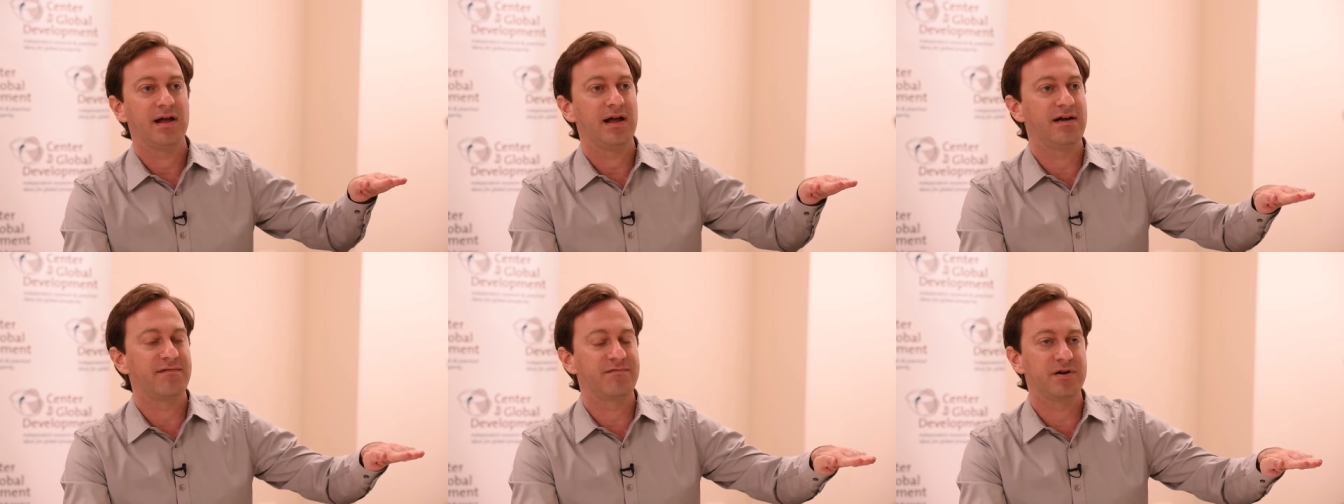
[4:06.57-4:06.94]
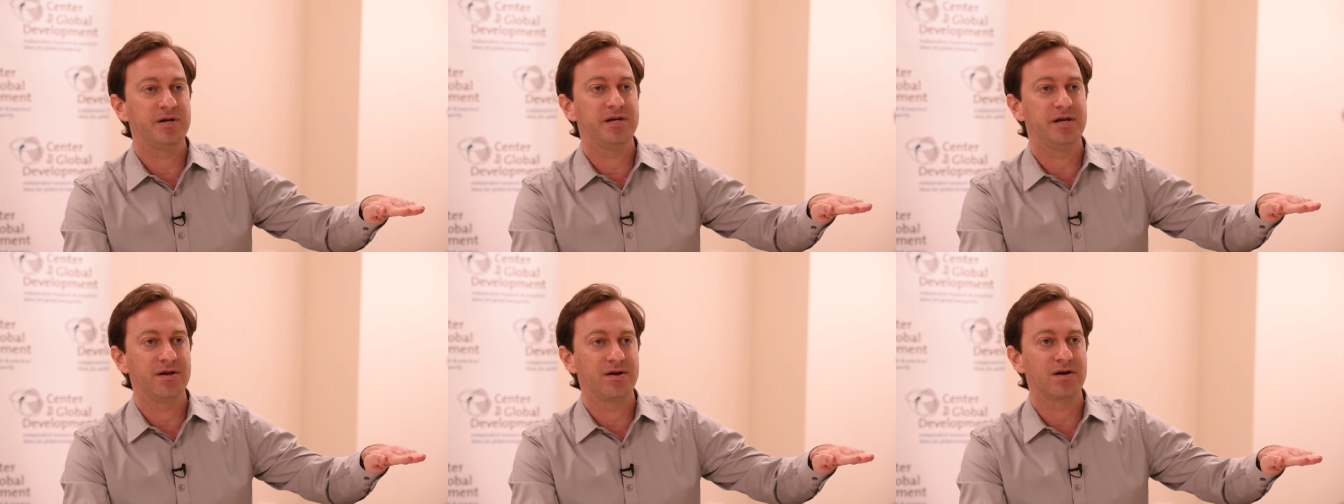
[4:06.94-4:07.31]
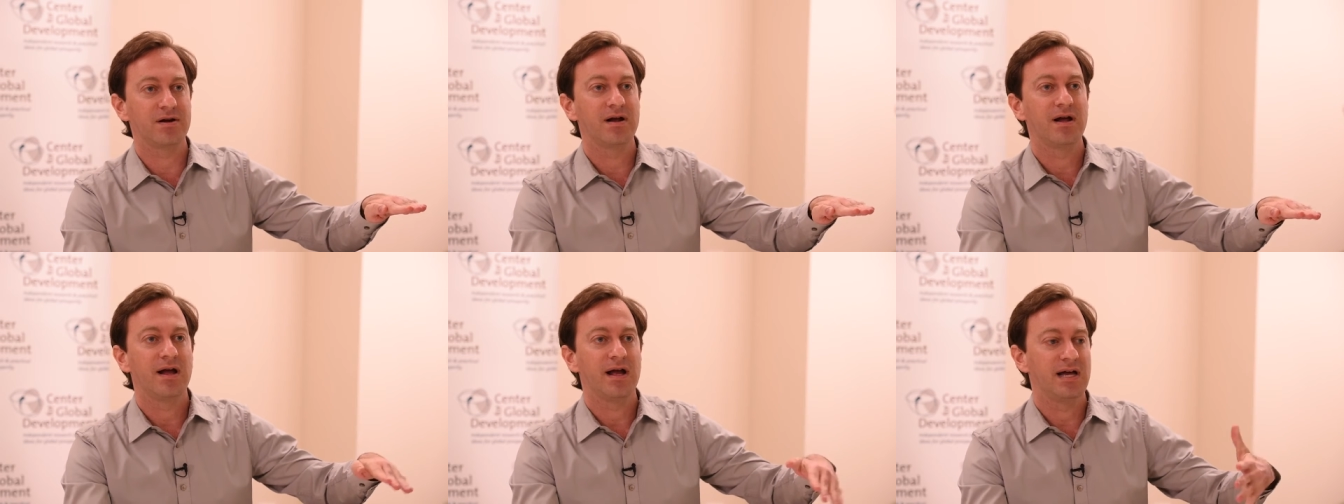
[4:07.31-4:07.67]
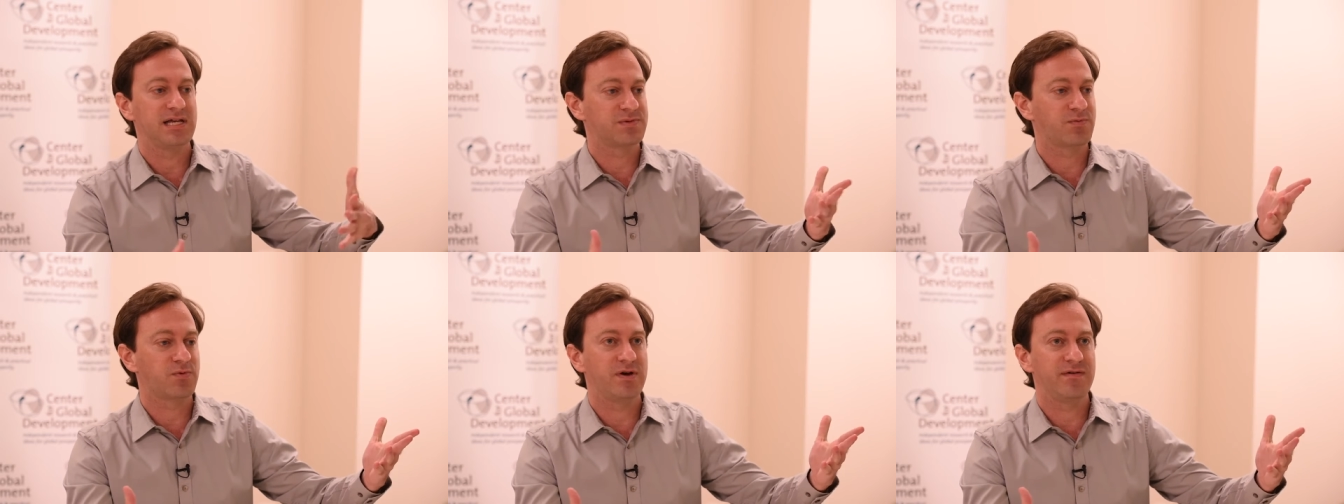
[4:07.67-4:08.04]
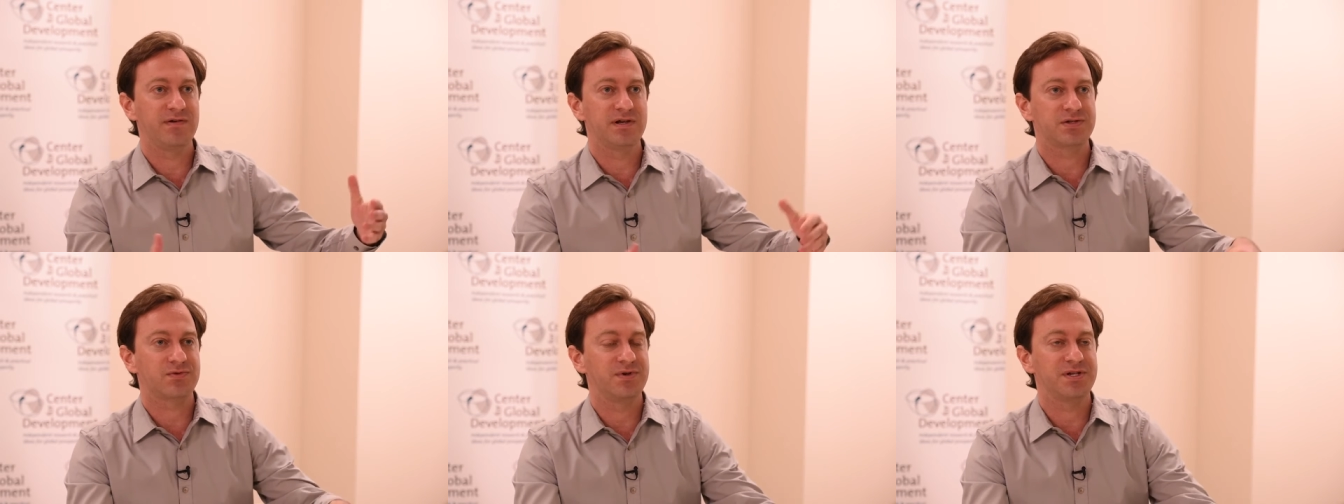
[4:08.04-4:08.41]
every year as
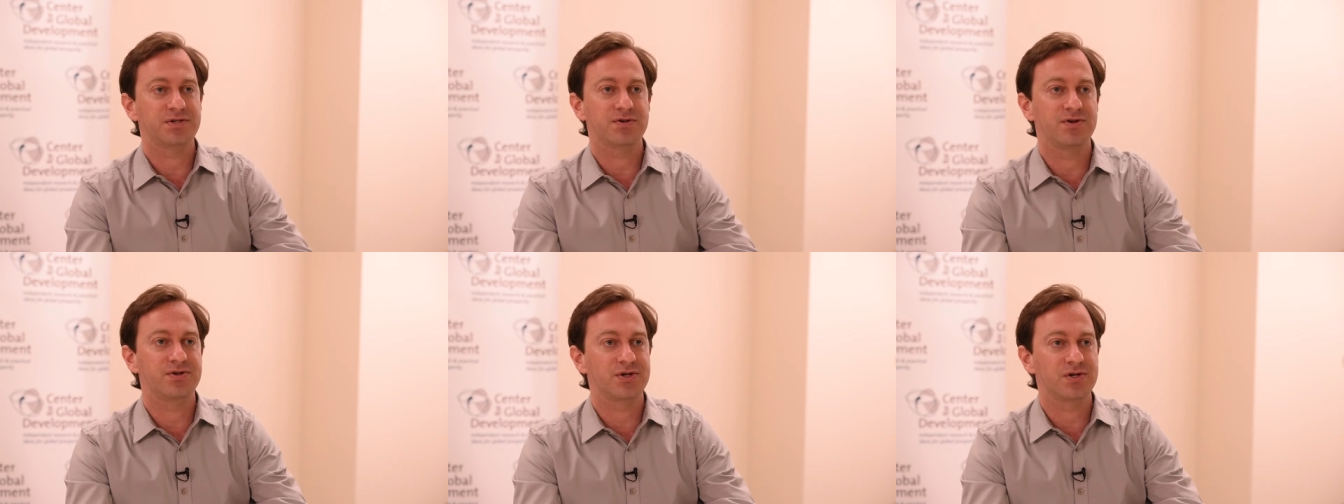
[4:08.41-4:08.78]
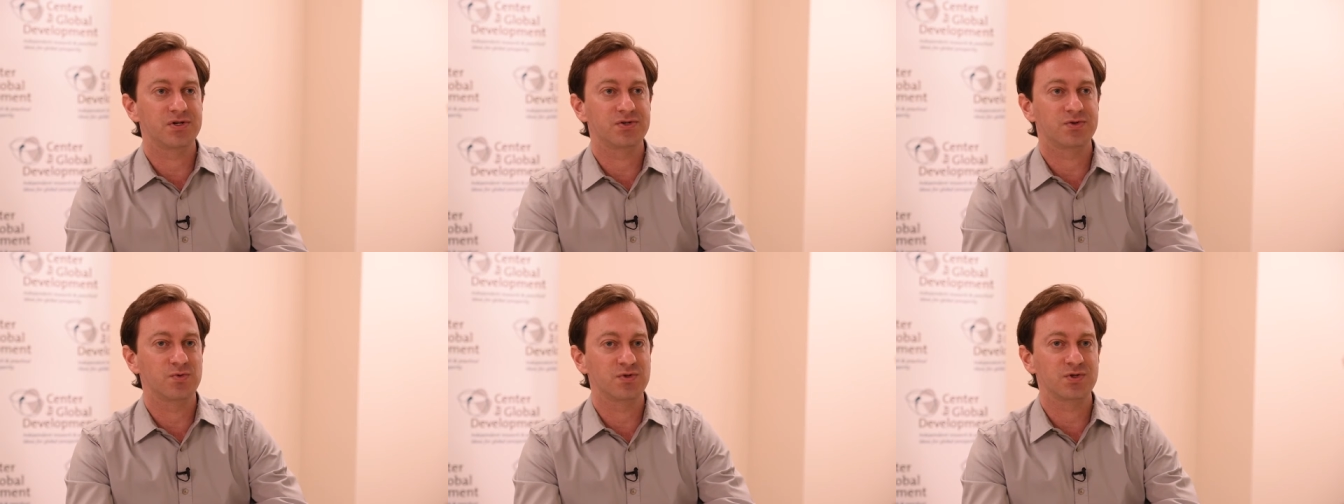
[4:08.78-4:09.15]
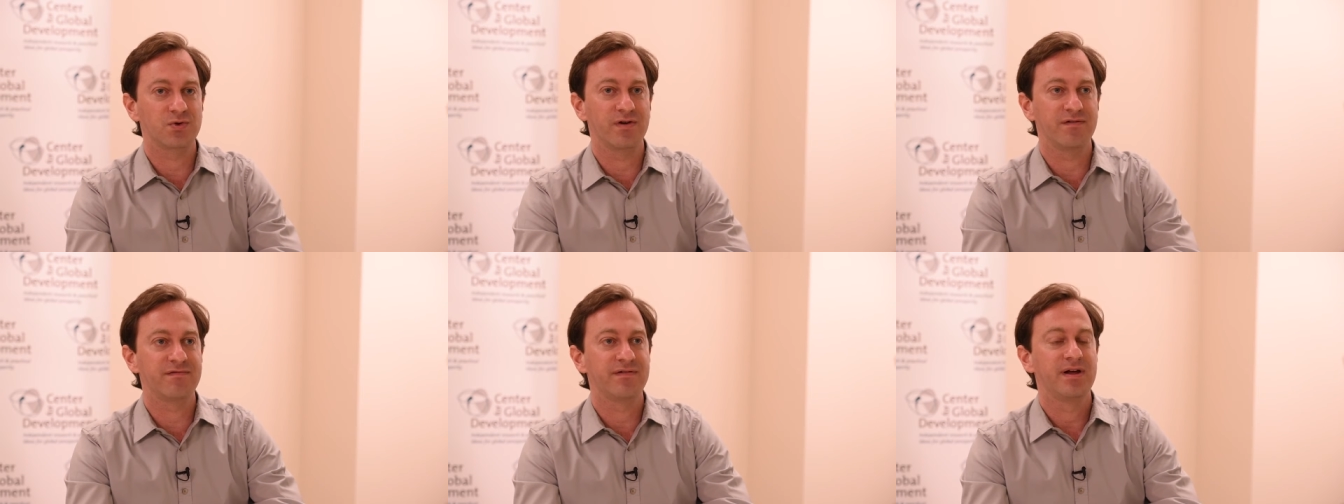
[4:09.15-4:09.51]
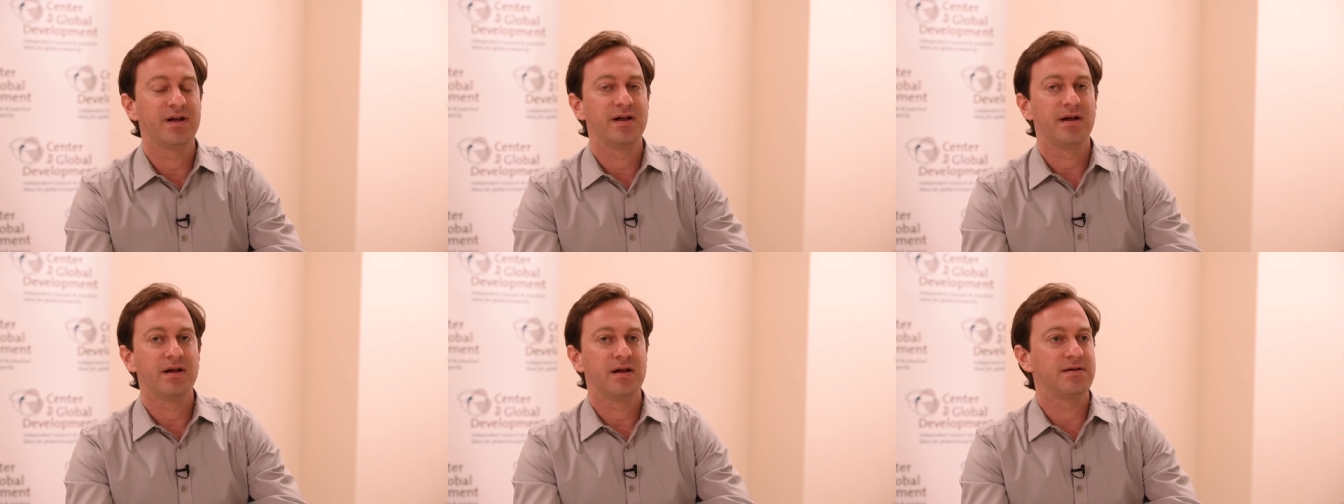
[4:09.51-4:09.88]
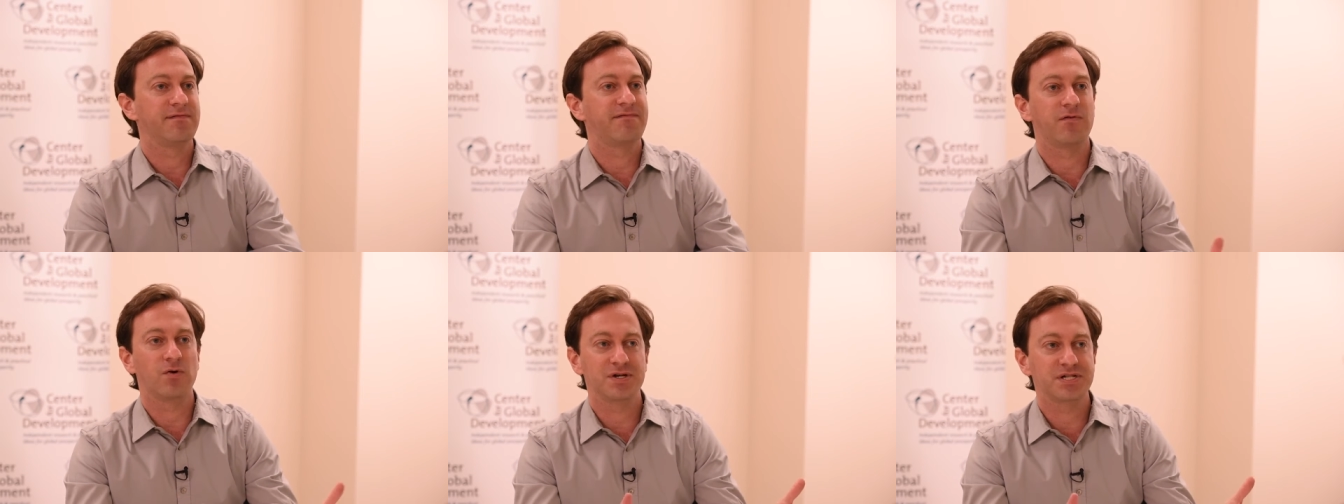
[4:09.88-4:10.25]
previous researchers were sort of
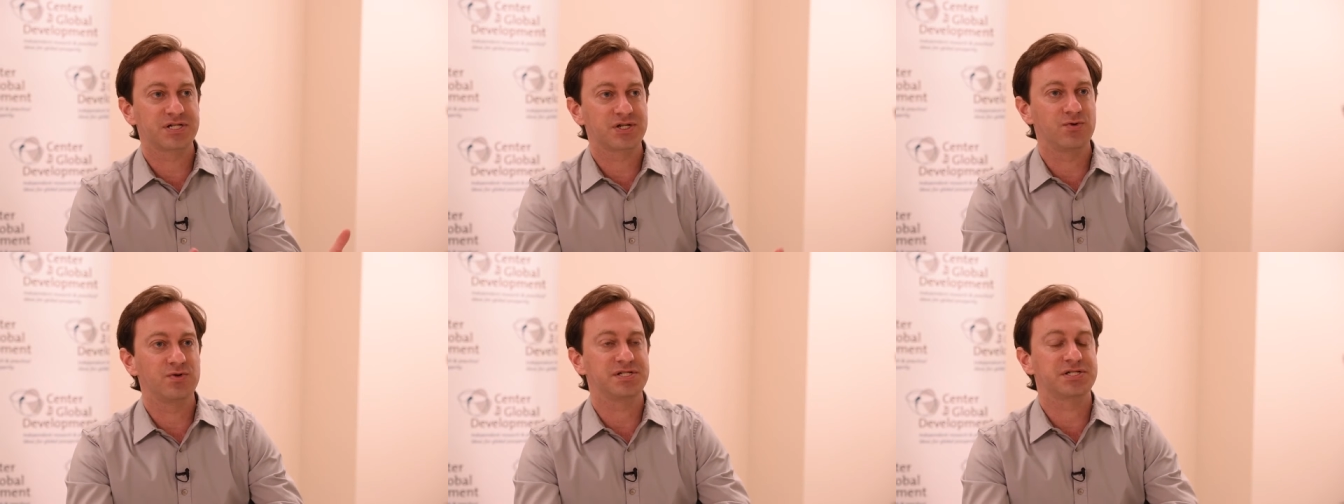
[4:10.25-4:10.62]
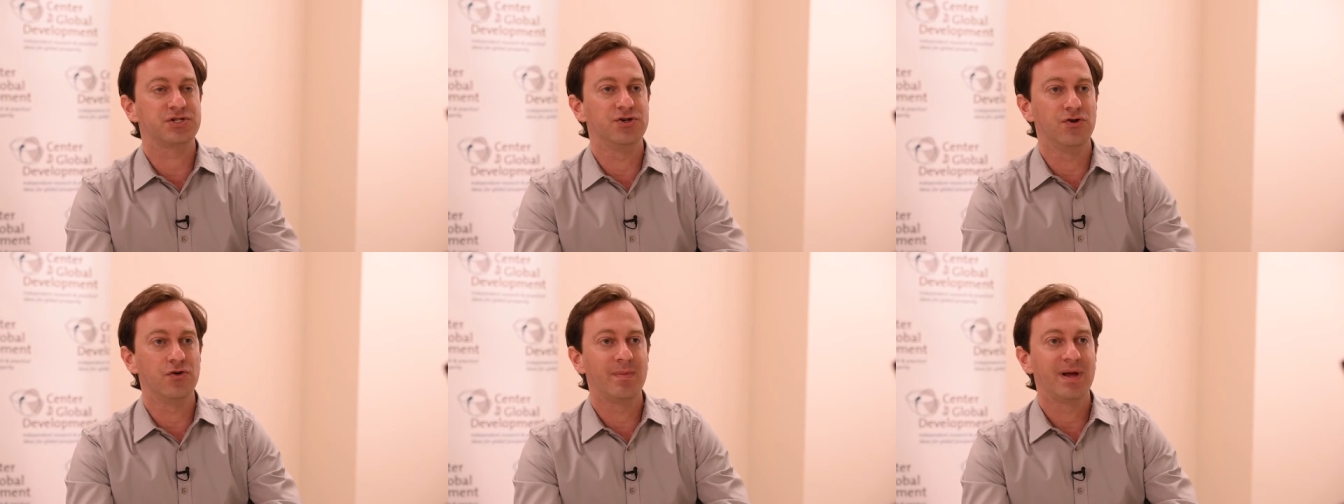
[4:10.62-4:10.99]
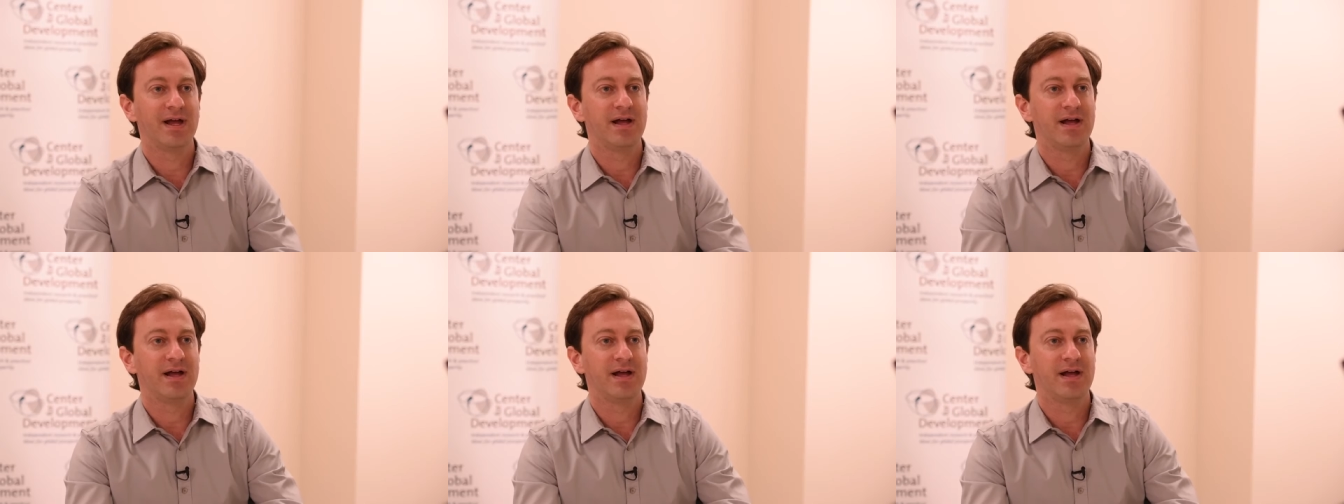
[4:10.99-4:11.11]
forced to assume.